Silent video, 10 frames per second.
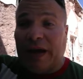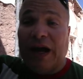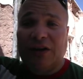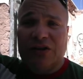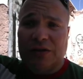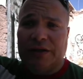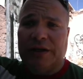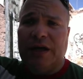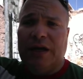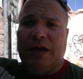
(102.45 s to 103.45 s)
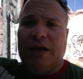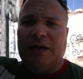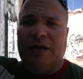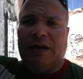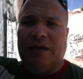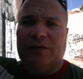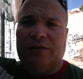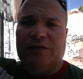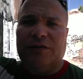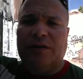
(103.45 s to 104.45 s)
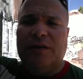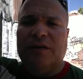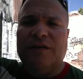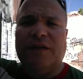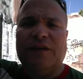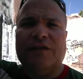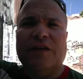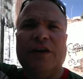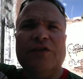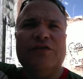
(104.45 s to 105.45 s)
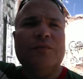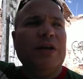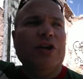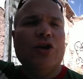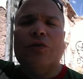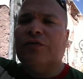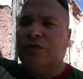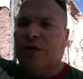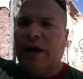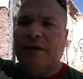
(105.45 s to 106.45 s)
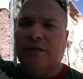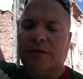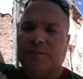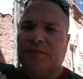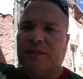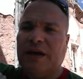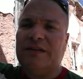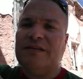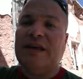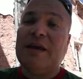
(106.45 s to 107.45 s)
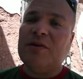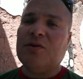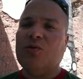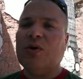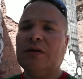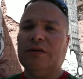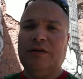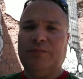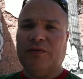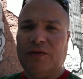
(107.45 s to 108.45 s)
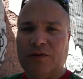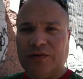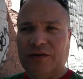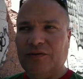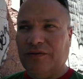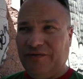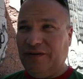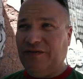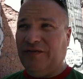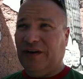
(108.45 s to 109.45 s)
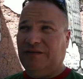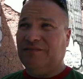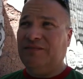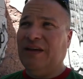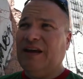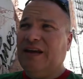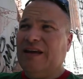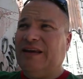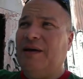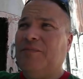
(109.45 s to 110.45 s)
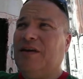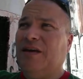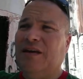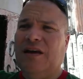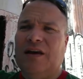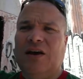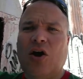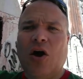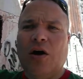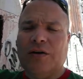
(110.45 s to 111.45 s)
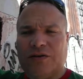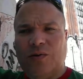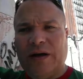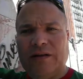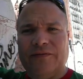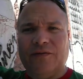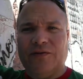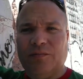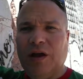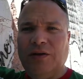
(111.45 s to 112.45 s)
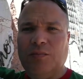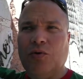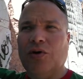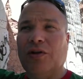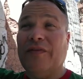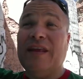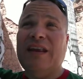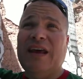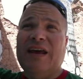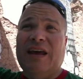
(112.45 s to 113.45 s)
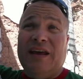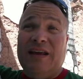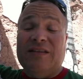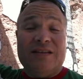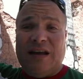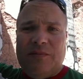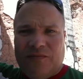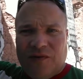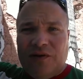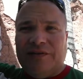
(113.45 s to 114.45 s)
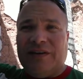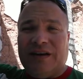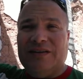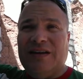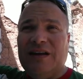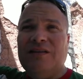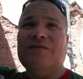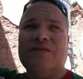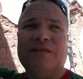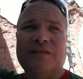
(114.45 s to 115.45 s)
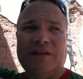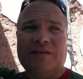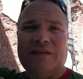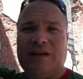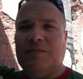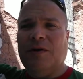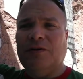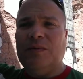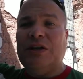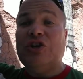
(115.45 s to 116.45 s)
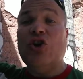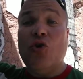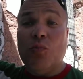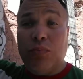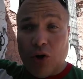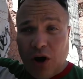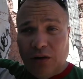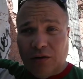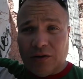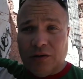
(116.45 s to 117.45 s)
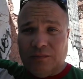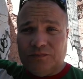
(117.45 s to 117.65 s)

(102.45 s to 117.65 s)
actually in English says should be no striker. That is, he can't be quickly provoked into a fist fight. Can't be caused quickly for his blood to boil. And then in the same verse, it continues and says that he must be no brawler.